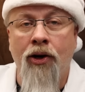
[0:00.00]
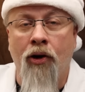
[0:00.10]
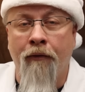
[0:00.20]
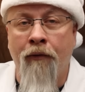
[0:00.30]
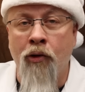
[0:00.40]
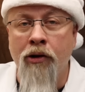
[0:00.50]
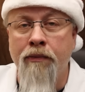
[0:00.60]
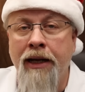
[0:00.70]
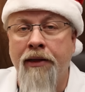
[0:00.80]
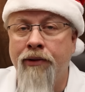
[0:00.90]
or four
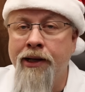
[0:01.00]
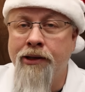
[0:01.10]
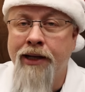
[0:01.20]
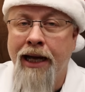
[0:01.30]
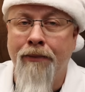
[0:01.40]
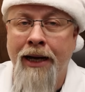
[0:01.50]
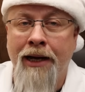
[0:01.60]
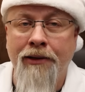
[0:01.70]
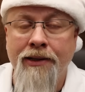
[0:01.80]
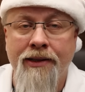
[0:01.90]
B300K
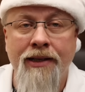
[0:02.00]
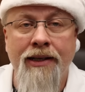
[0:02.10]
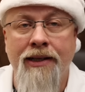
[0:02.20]
batteries.